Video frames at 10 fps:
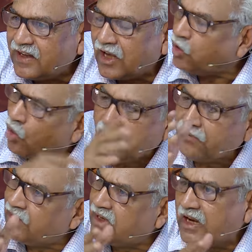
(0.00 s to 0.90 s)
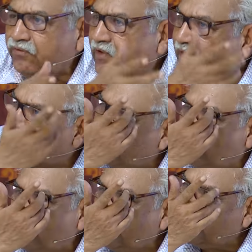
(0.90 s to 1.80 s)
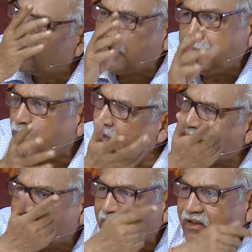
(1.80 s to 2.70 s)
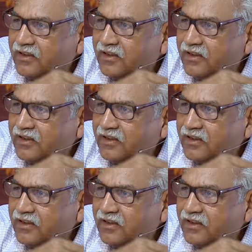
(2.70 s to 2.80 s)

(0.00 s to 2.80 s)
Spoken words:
And all of our life we keep on acting,